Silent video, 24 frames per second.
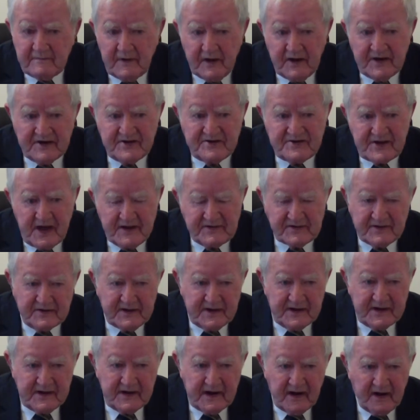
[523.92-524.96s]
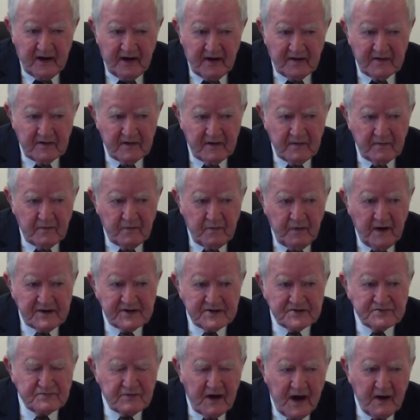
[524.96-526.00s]
identity, or what
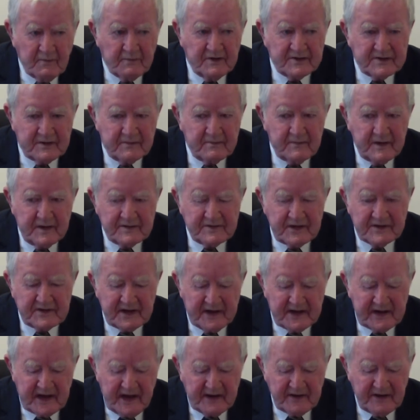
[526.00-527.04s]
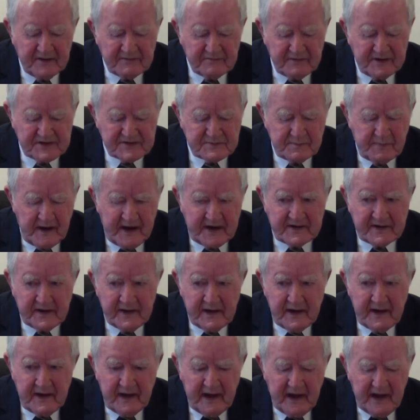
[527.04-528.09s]
is wrong with them that they cannot respect
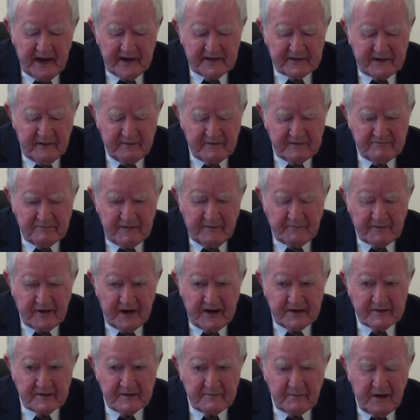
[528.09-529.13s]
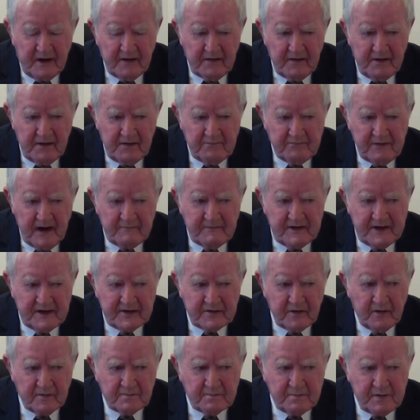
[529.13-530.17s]
the referendum already
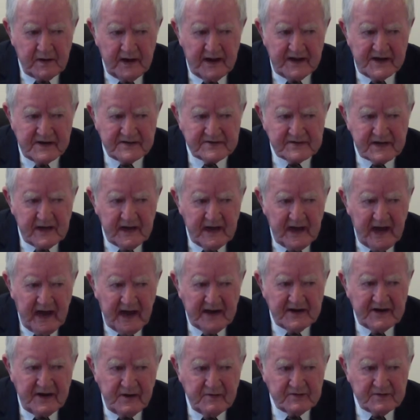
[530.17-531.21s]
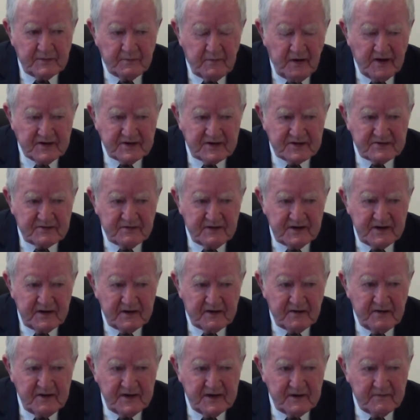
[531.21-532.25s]
took place, and now they want to try
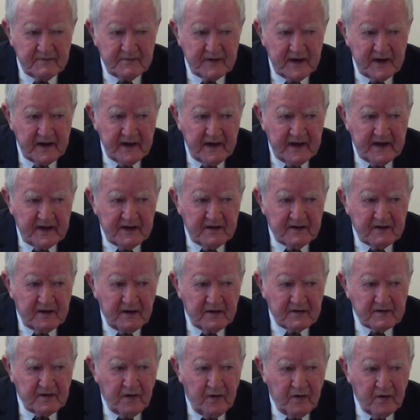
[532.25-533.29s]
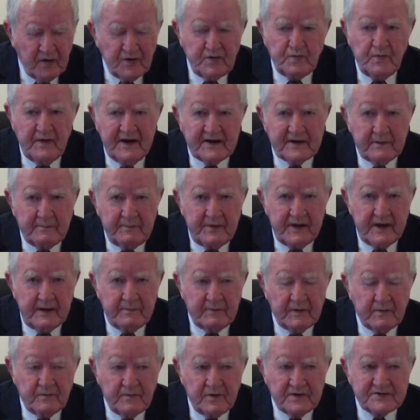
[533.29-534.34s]
kind of hoodwink the
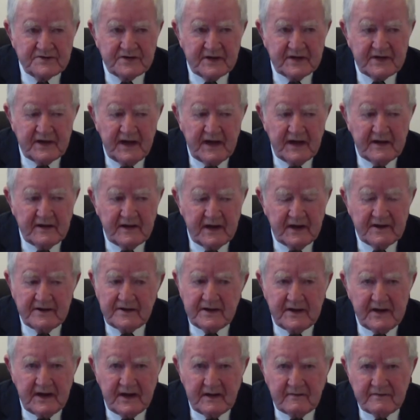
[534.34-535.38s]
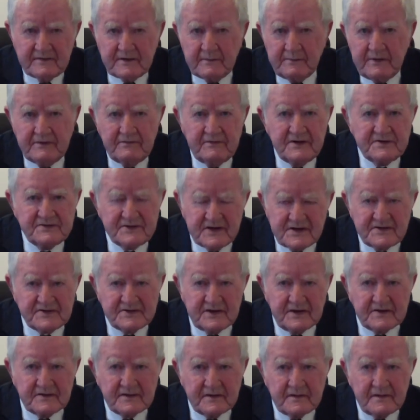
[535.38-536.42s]
people once again, and they have to be
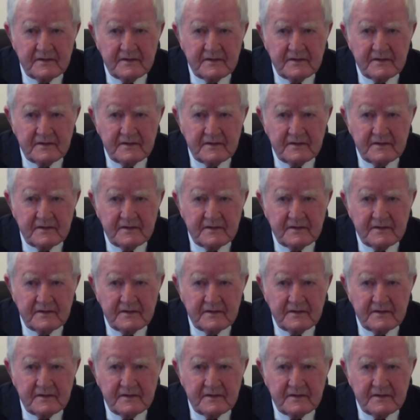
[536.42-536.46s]
resisted?